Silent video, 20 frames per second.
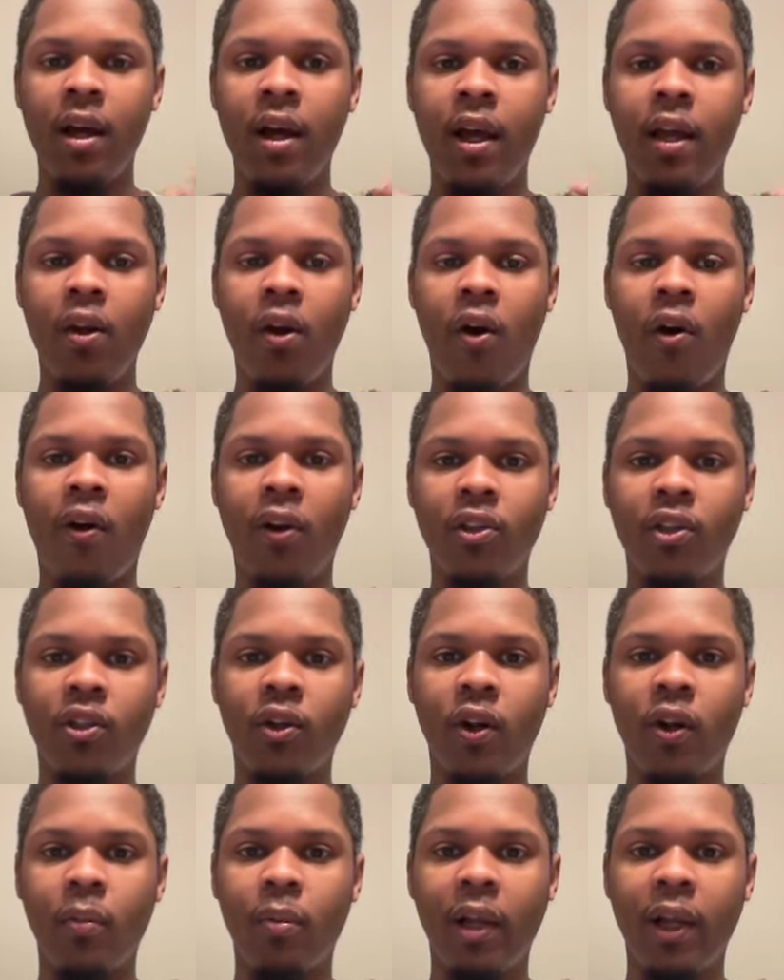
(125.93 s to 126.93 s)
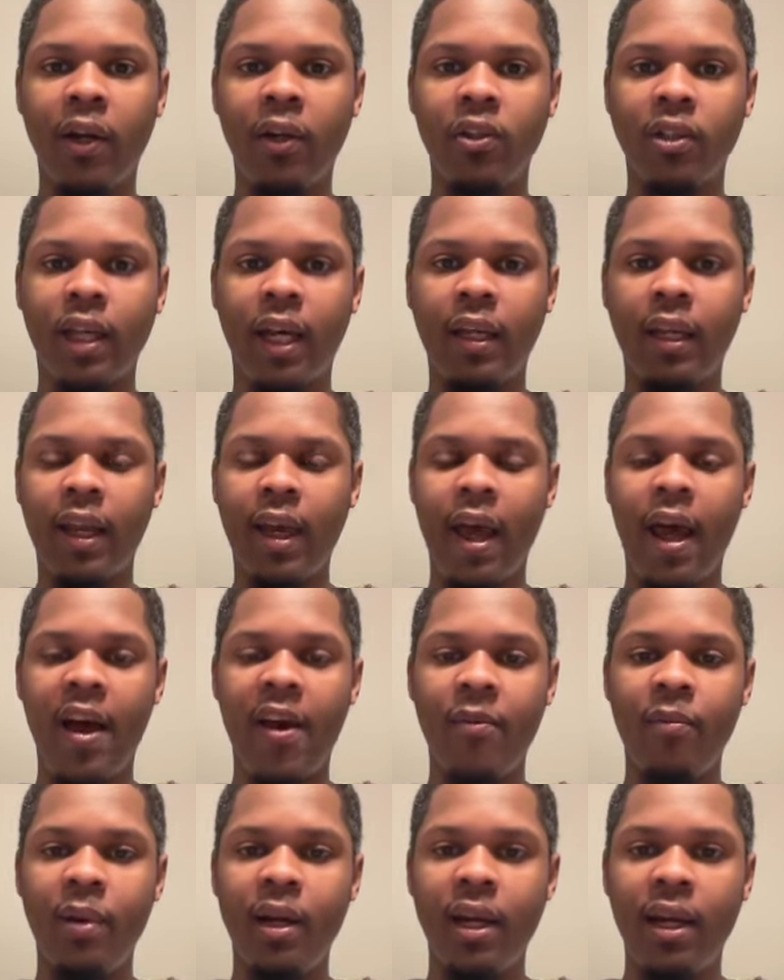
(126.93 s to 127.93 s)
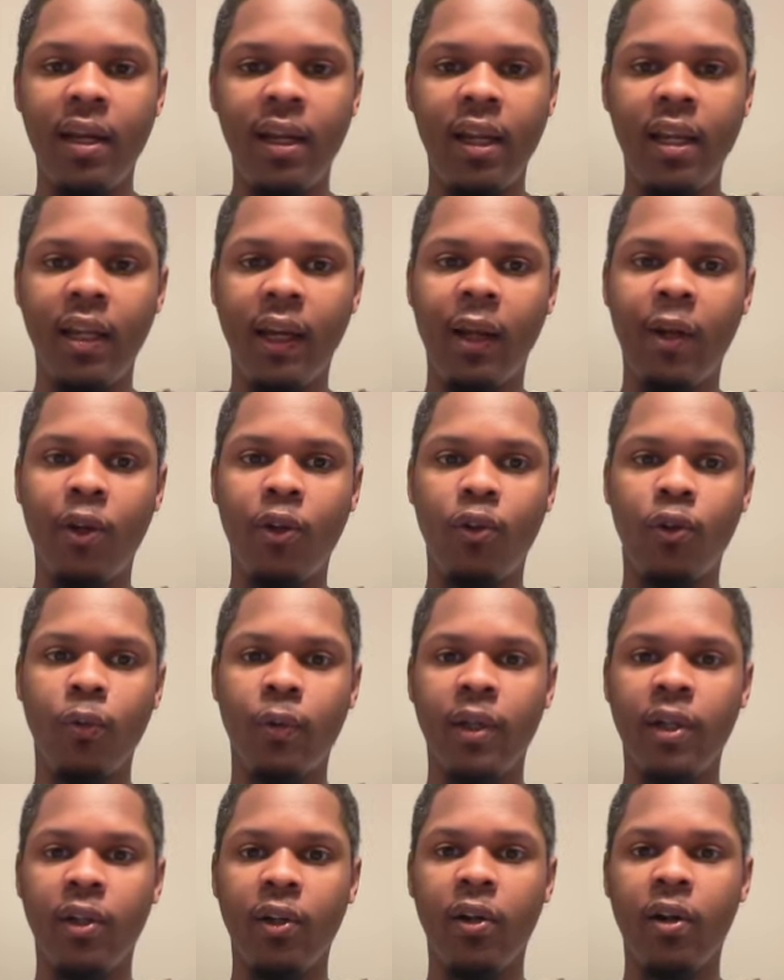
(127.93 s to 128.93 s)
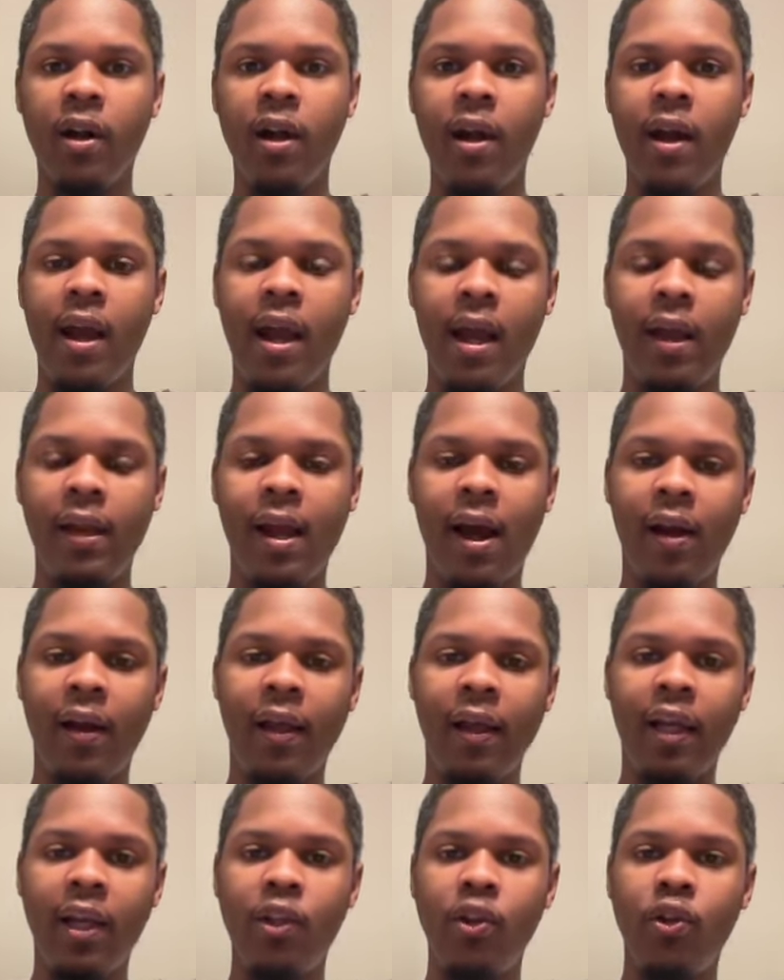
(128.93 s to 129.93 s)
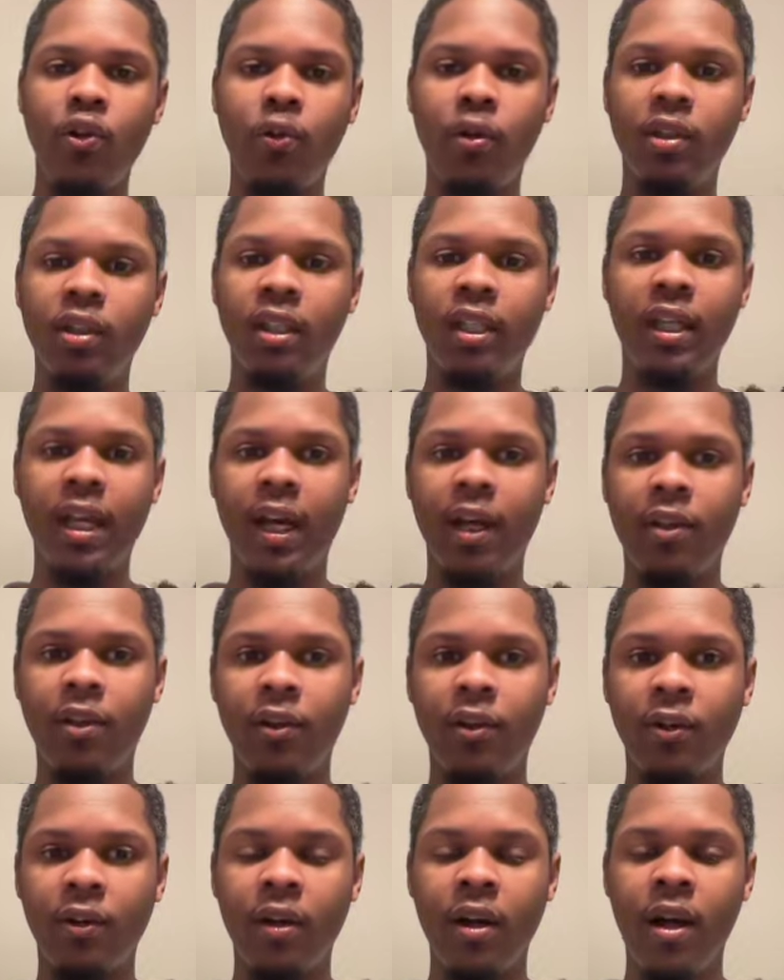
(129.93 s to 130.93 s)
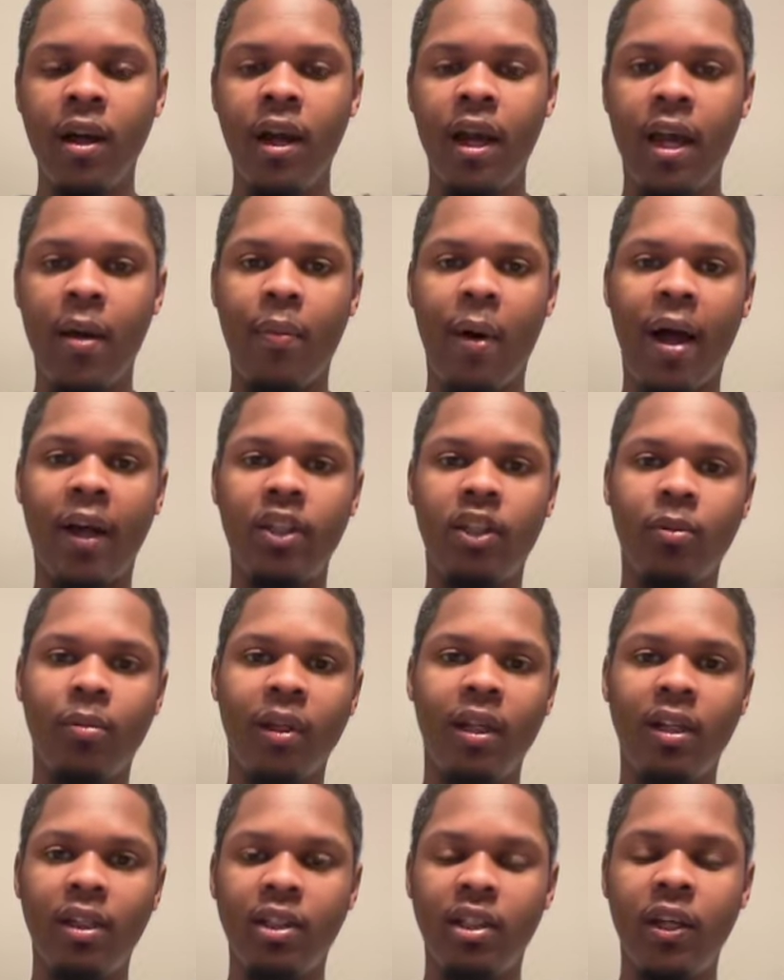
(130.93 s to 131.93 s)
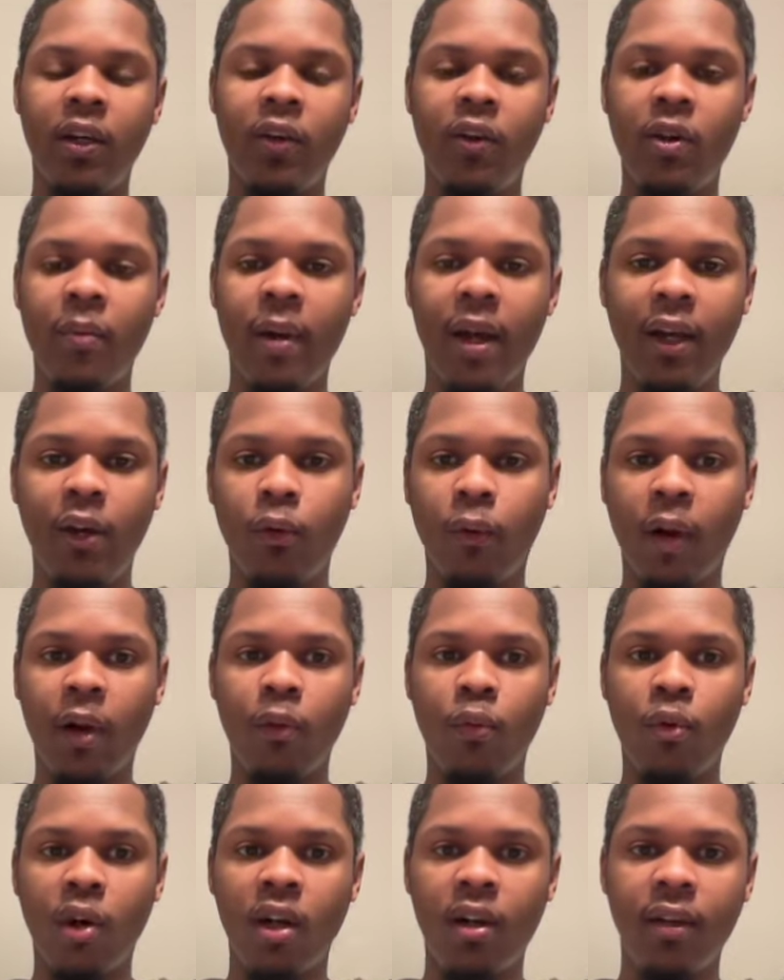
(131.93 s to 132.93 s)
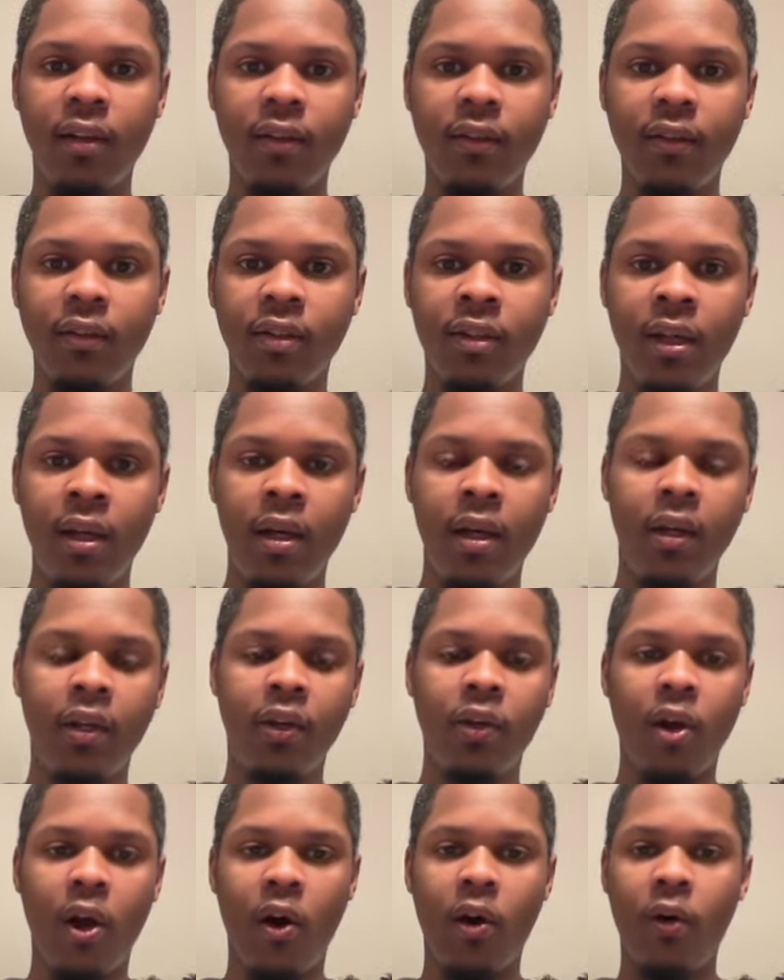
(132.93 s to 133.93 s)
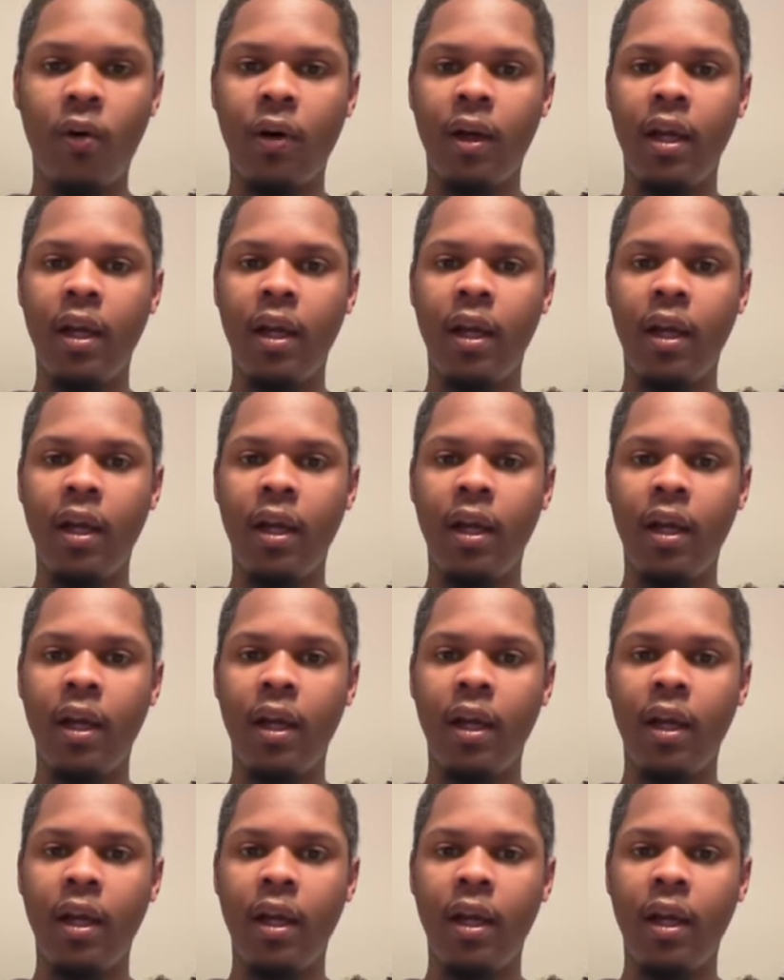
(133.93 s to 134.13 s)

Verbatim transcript: and all-star players like they have been in their career and now they can do it together and possibly continue to make great runs you know,